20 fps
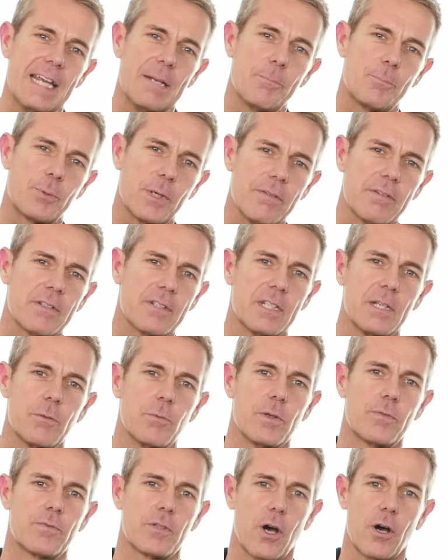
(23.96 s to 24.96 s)
Previously
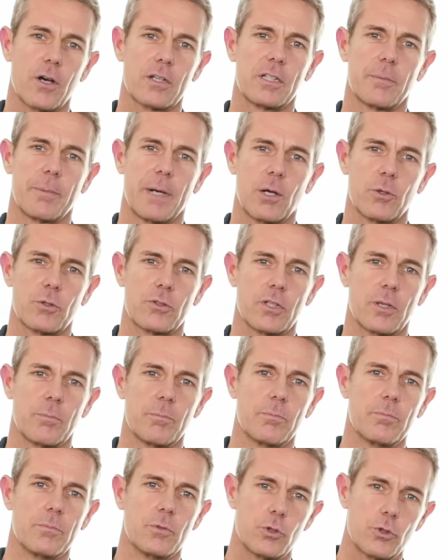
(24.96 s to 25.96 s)
we've talked about
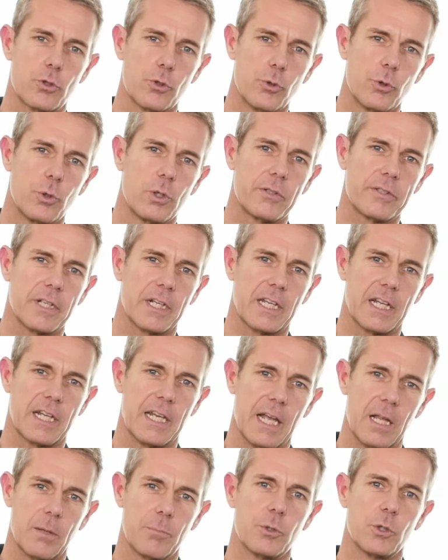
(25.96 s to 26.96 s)
some tools that can
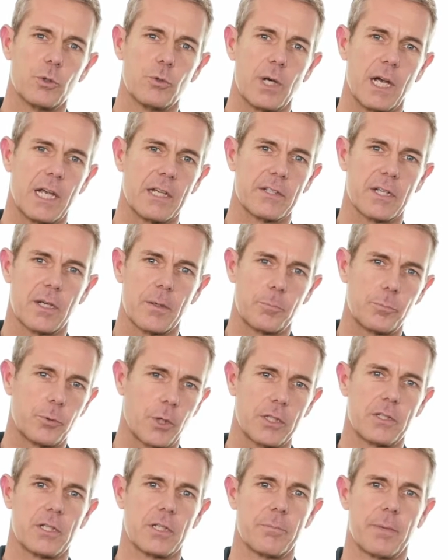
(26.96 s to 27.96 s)
help you as a
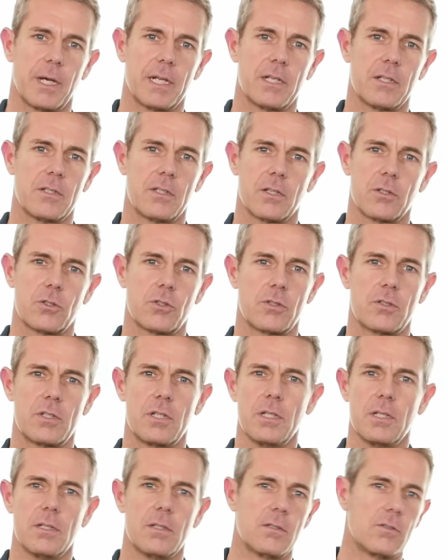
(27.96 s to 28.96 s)
project manager,
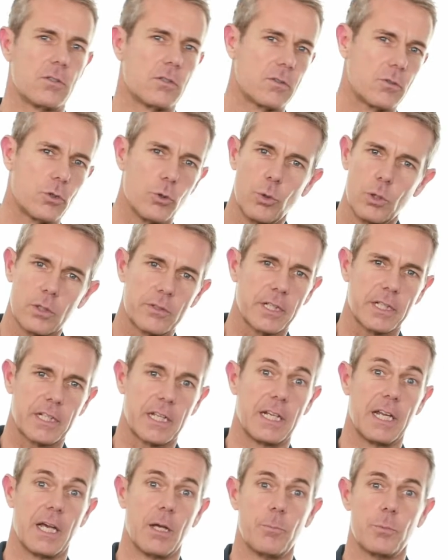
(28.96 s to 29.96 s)
tools that
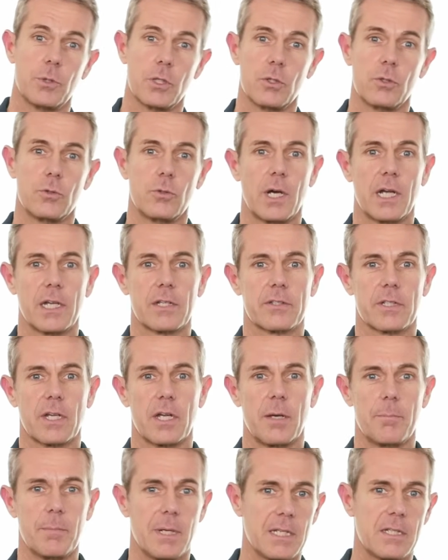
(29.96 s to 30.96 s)
can help you as
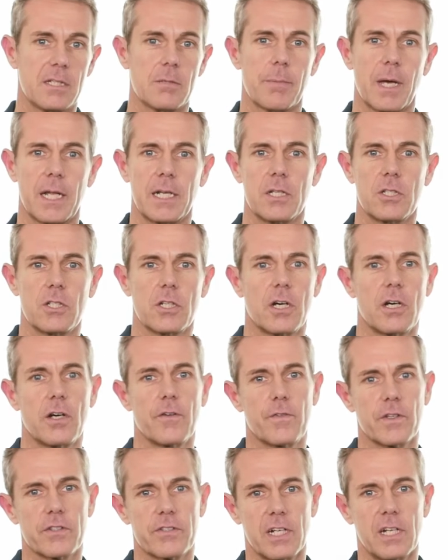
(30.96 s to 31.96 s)
a meeting manager, a
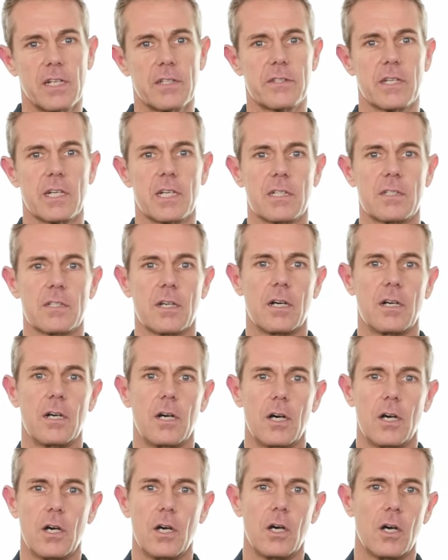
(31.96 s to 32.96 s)
facilitator,
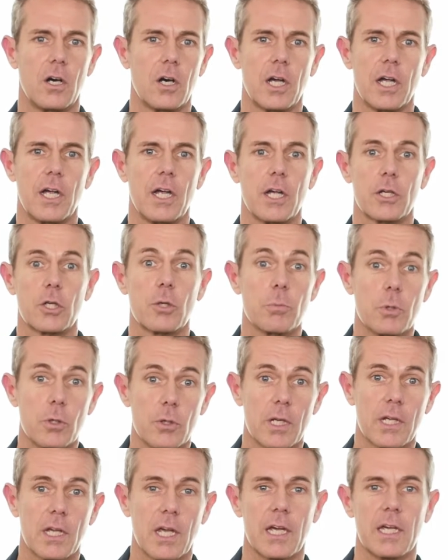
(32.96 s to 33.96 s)
a
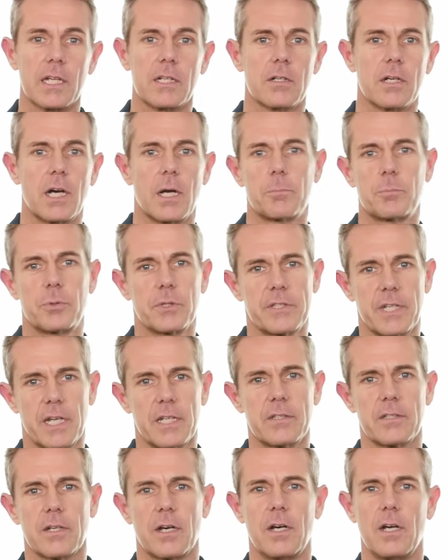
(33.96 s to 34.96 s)
communicator, a
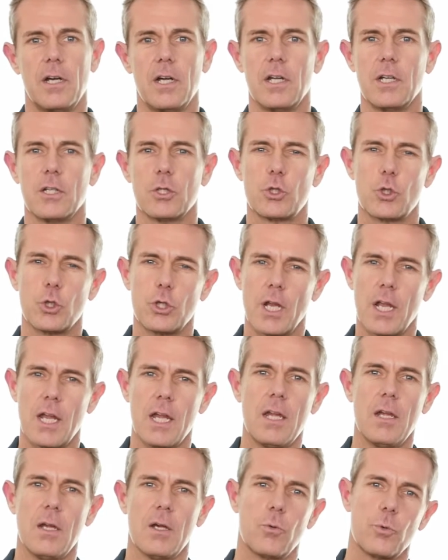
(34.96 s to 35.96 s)
presenter.
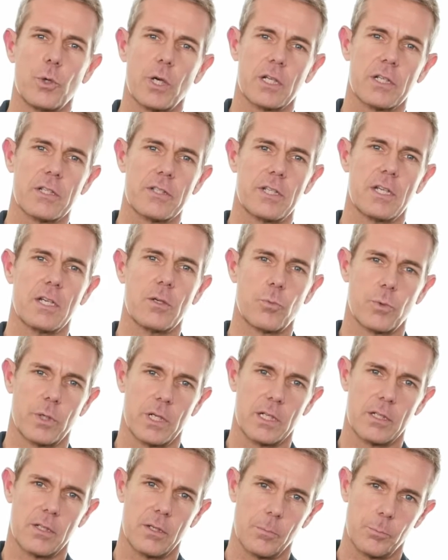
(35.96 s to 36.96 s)
Today we're going to stick
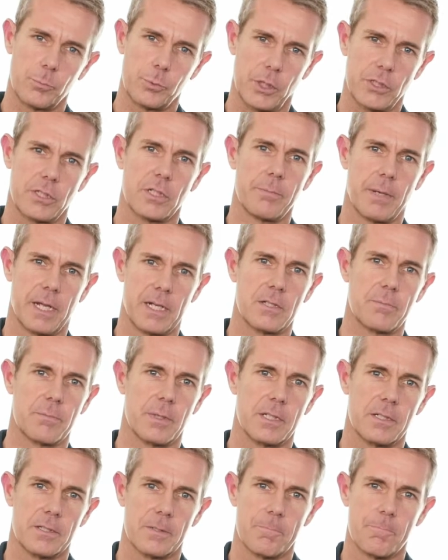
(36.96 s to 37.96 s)
with project
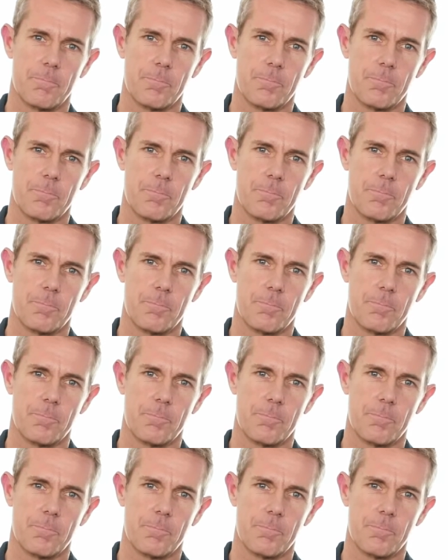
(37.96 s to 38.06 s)
management.